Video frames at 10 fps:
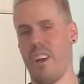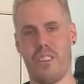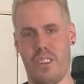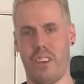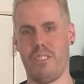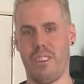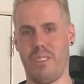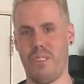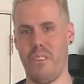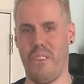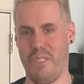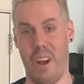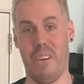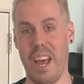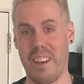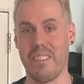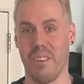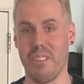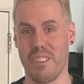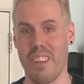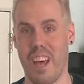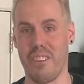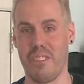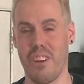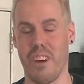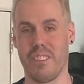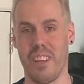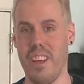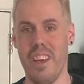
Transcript: adjusted to our actual size chart